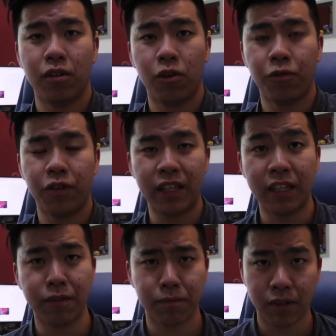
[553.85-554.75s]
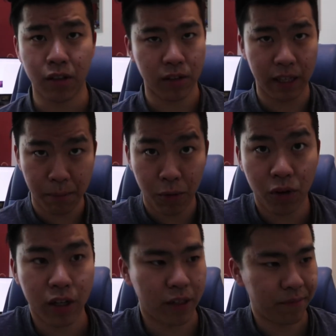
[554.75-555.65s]
hopefully you know get
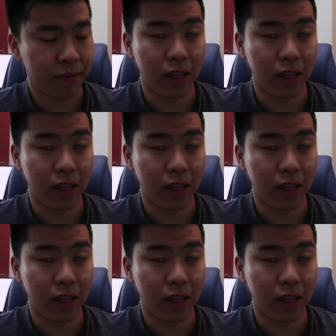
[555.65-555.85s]
more